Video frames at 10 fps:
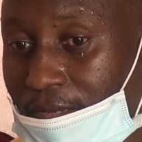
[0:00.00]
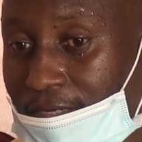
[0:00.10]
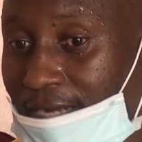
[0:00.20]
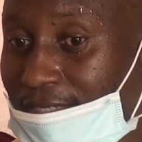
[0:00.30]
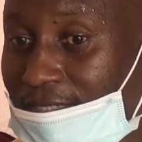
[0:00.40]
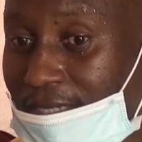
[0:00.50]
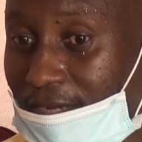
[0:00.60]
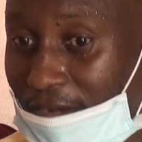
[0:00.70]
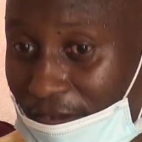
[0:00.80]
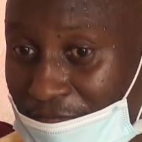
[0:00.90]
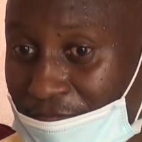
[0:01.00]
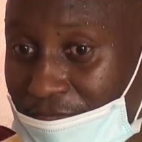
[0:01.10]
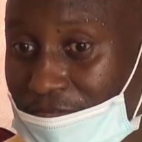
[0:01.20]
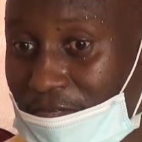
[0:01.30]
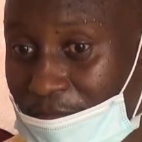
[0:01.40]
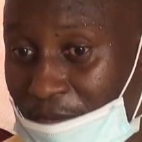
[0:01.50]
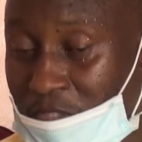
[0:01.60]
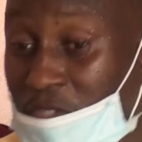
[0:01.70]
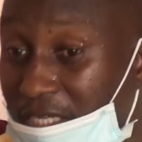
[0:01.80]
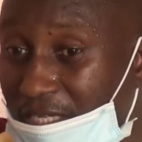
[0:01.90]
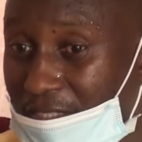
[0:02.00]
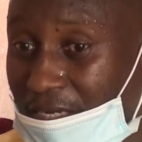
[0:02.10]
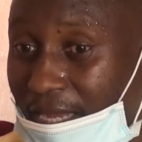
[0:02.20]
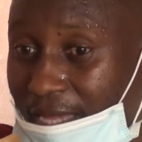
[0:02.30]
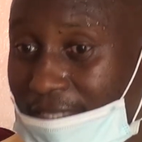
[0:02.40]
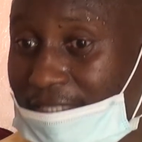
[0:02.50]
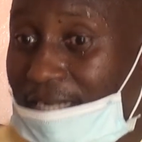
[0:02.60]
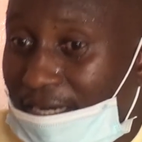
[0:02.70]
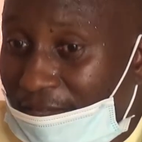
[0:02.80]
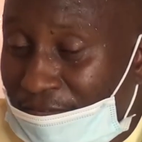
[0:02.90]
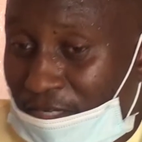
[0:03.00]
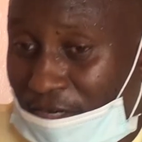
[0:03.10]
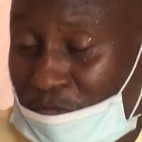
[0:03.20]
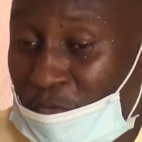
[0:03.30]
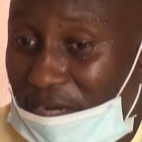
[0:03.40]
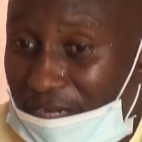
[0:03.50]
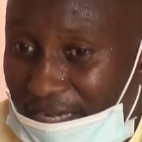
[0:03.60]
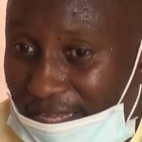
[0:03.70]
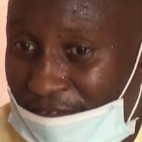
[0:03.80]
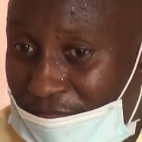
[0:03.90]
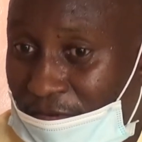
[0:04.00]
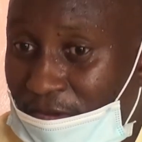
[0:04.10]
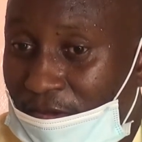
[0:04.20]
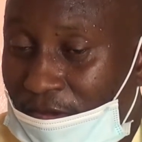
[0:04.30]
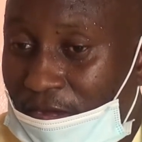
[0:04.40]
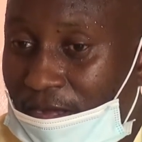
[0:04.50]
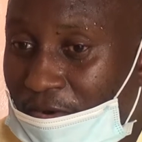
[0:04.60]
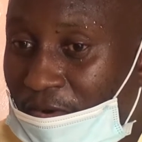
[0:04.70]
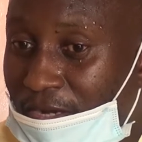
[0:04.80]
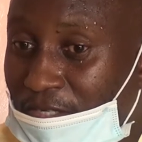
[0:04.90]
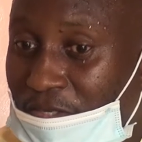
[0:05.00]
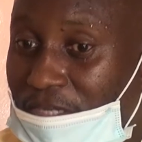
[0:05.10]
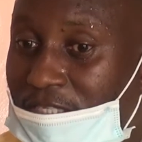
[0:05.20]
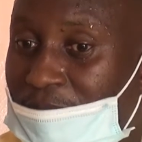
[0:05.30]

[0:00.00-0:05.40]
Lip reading: that's enough celebration. His legacy lives in us. We live according to his